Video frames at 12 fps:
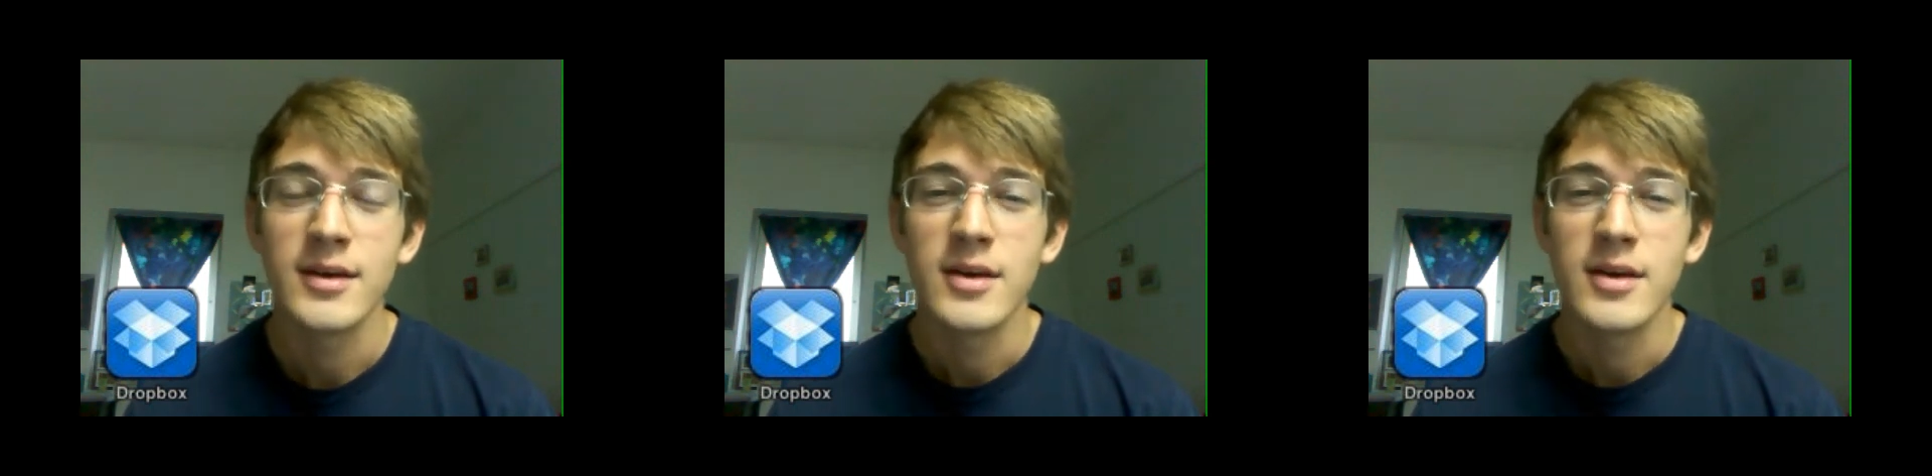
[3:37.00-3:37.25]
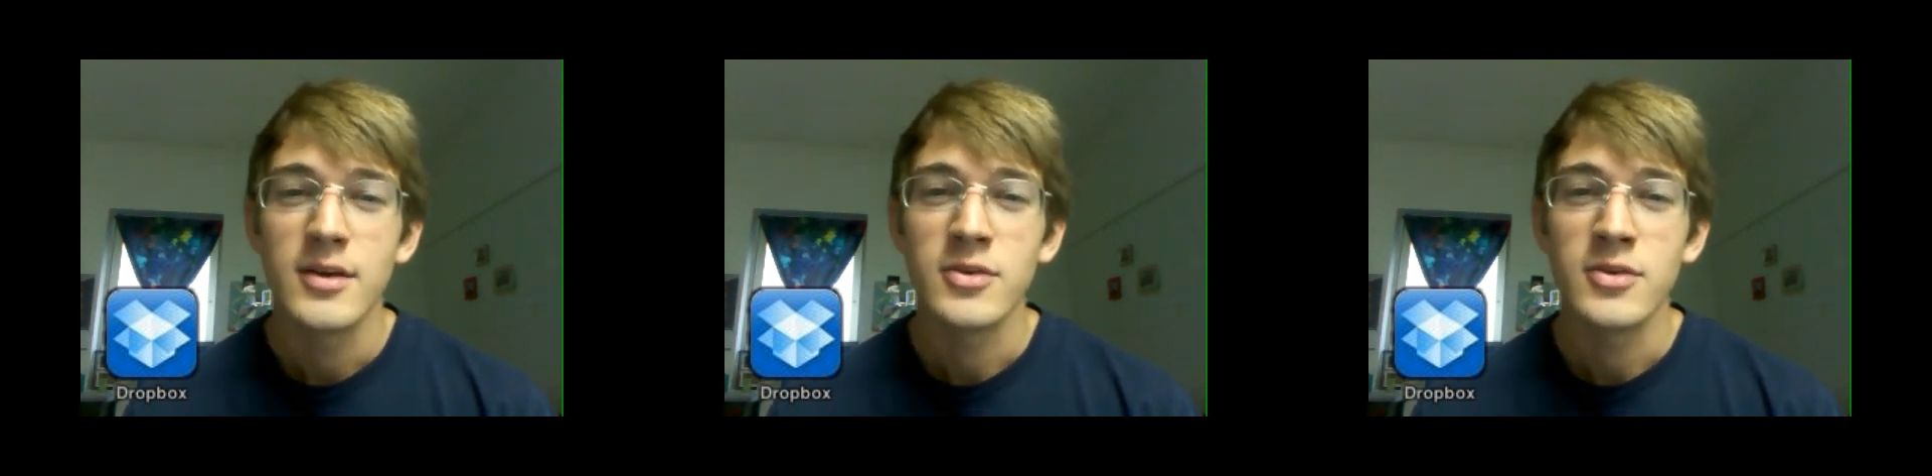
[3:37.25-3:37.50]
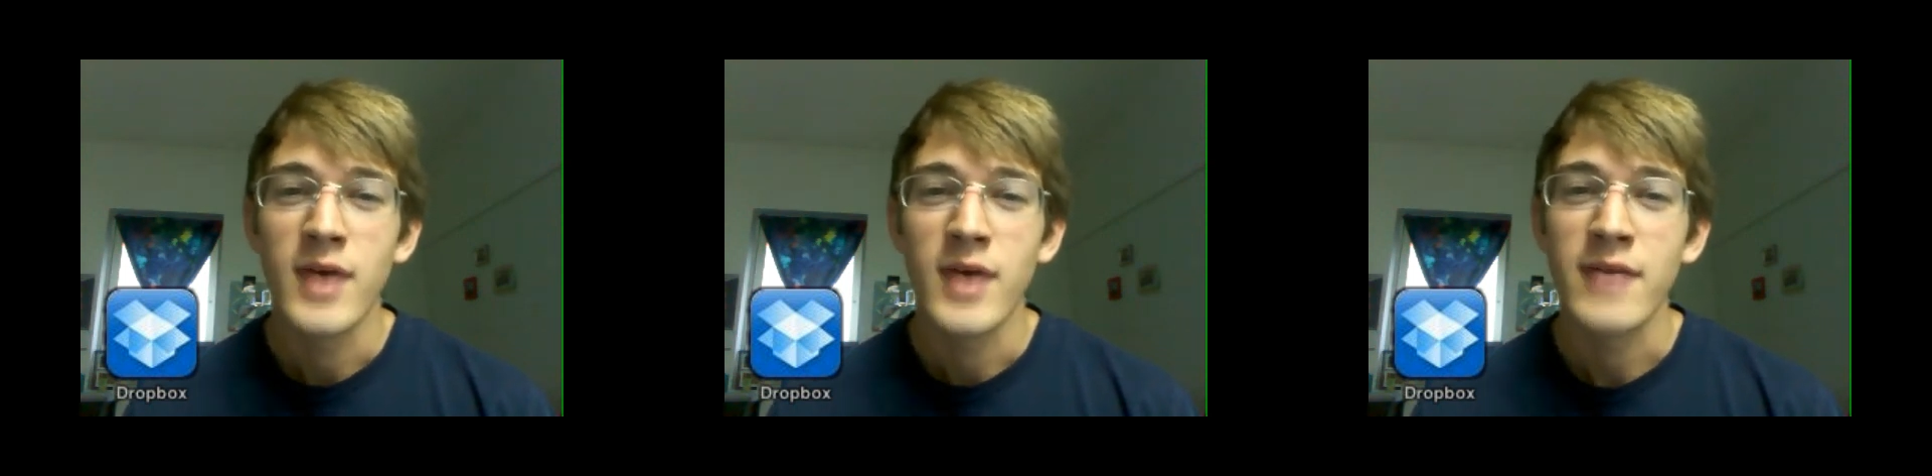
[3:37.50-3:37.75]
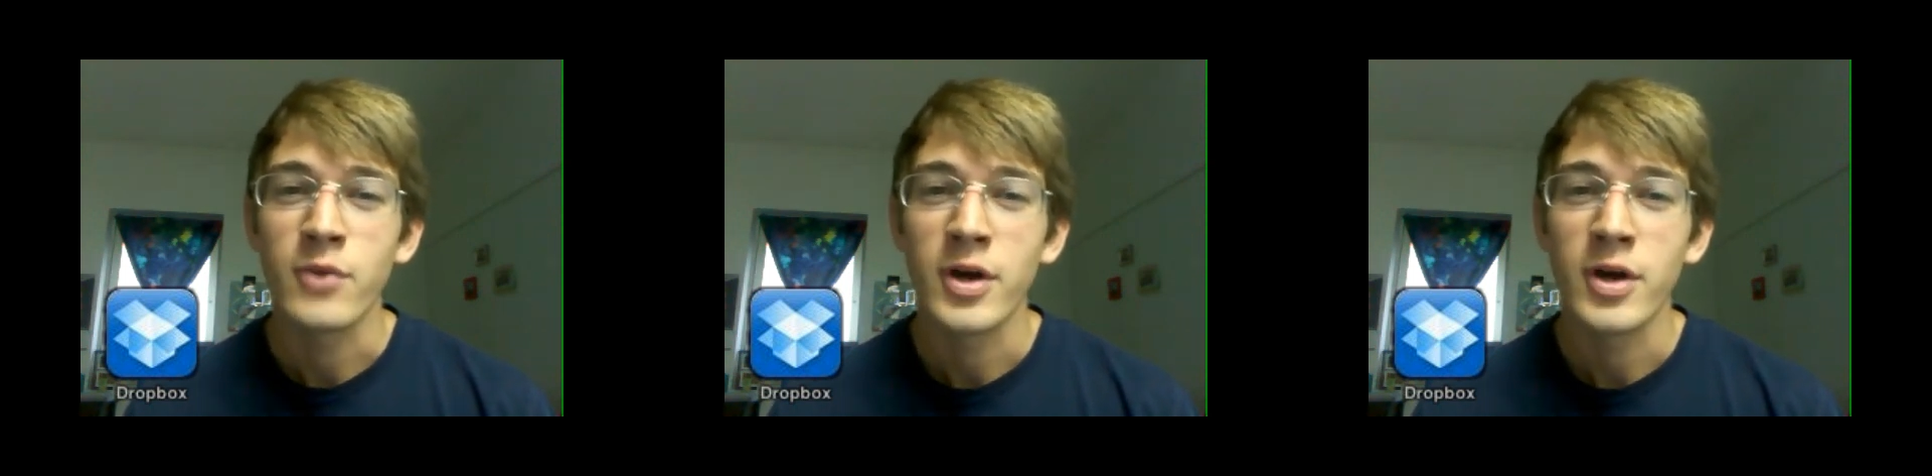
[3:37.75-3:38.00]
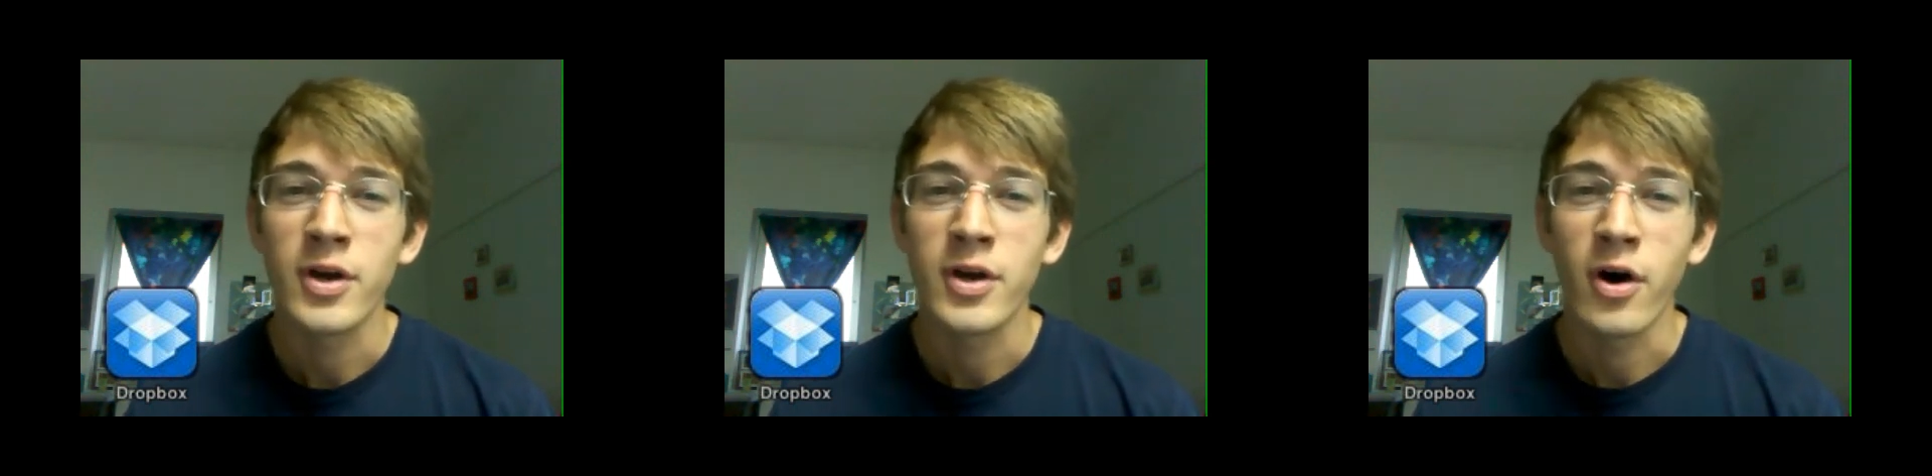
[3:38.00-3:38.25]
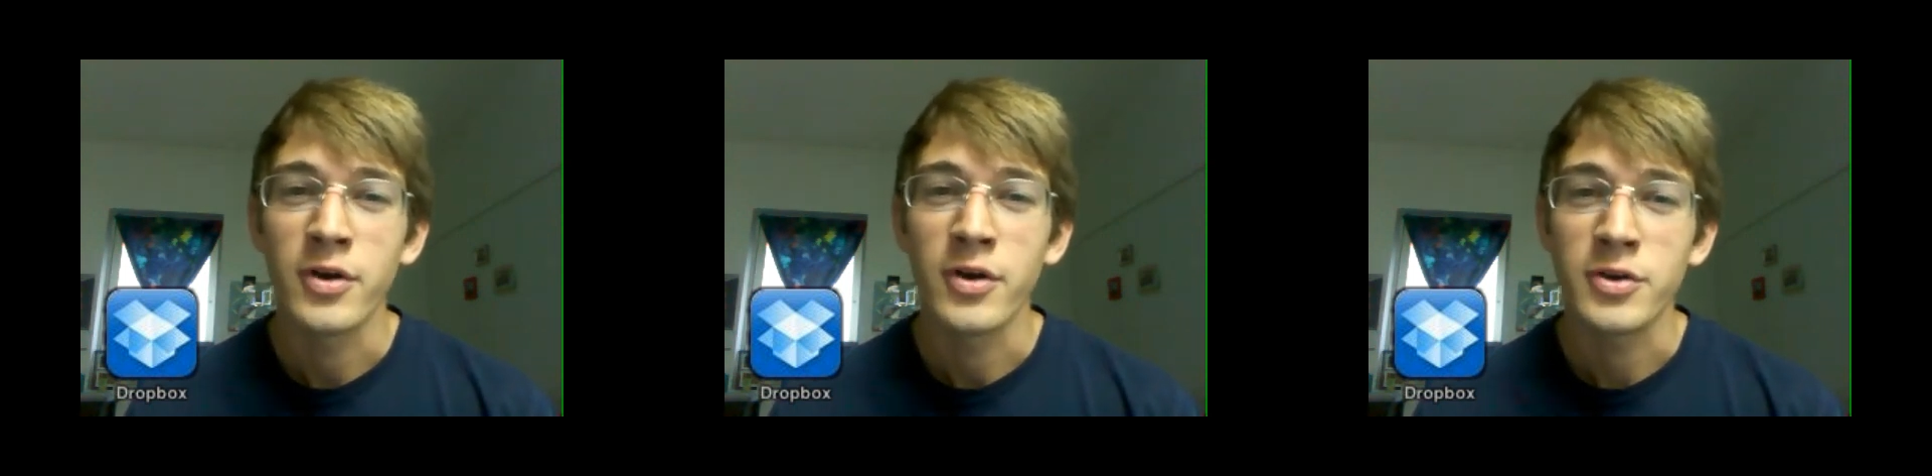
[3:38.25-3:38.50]
You have one on
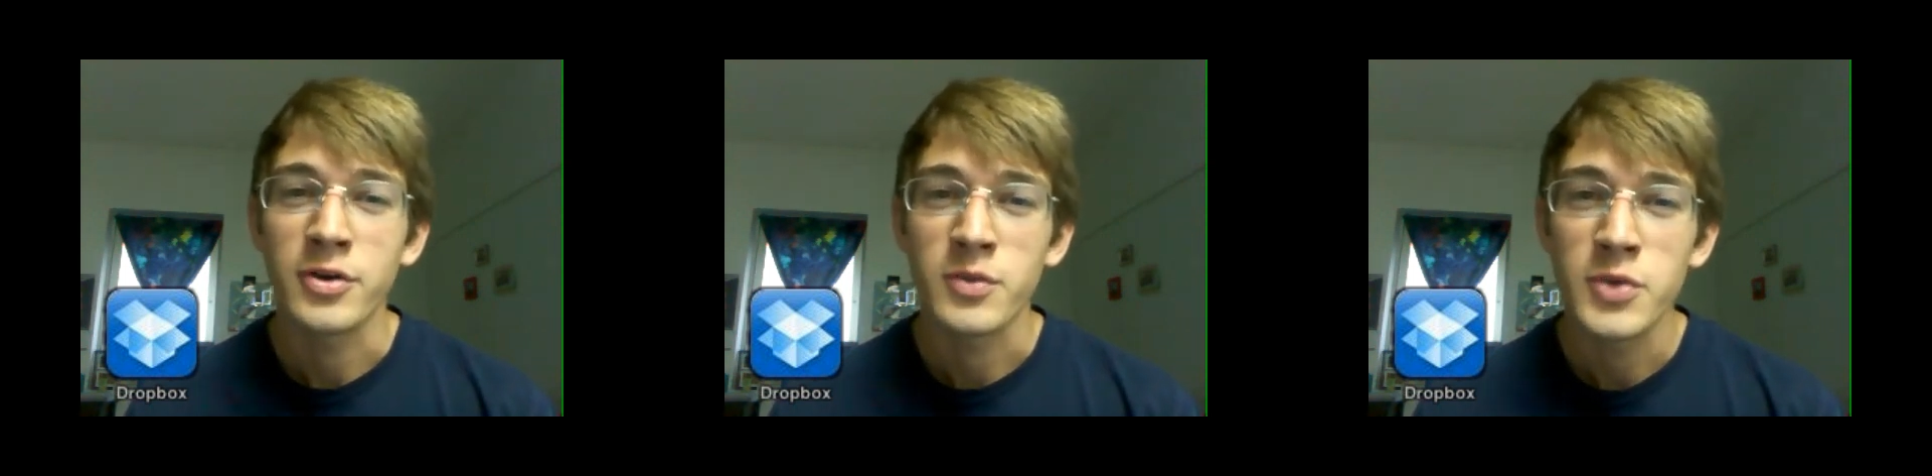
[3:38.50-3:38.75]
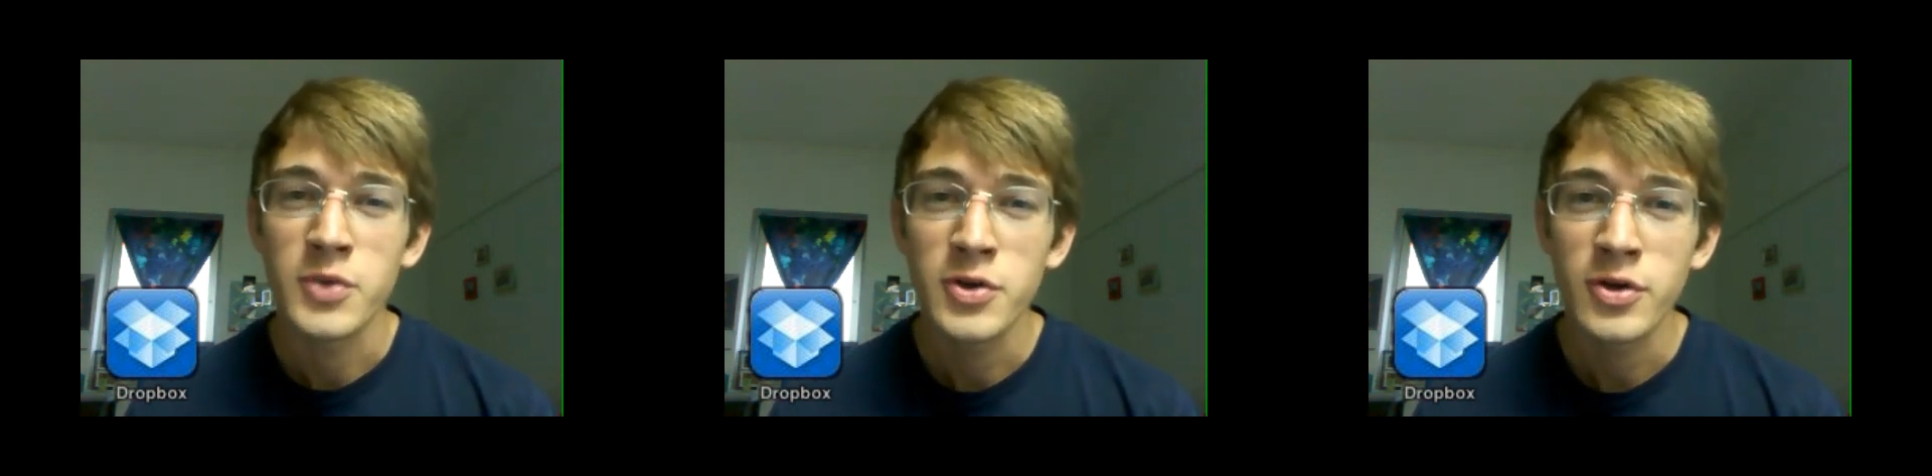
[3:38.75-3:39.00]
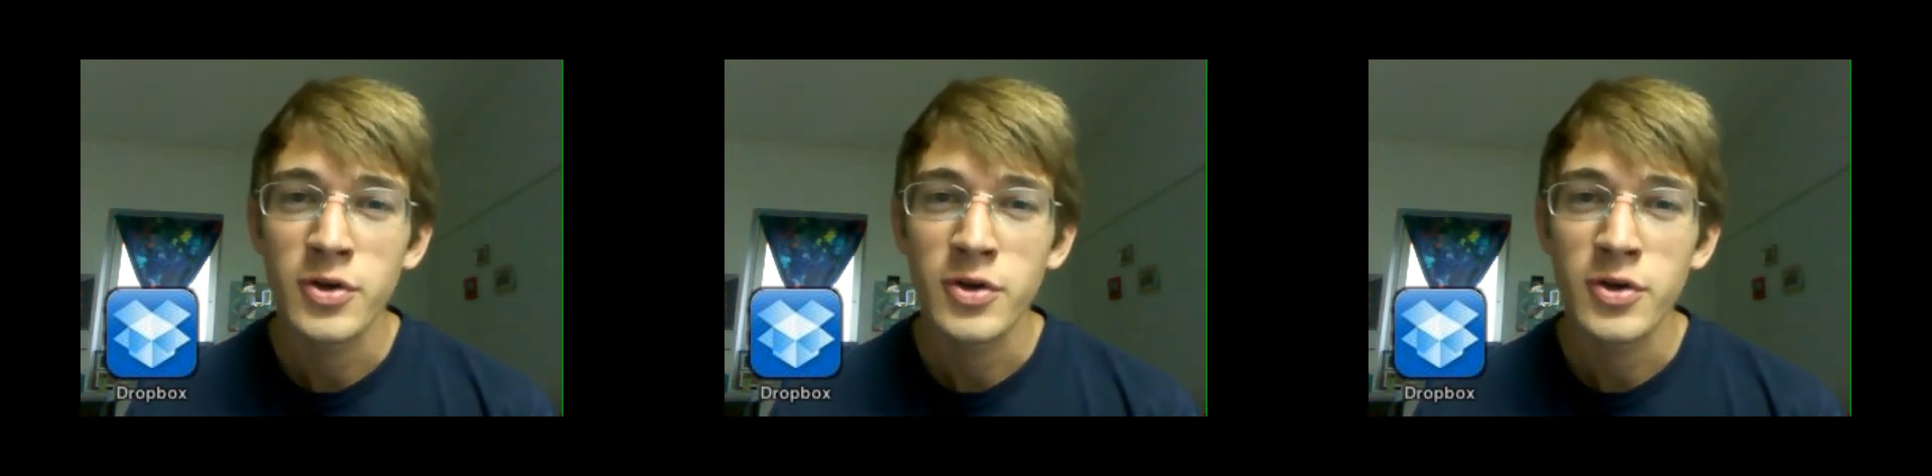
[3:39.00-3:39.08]
your computer,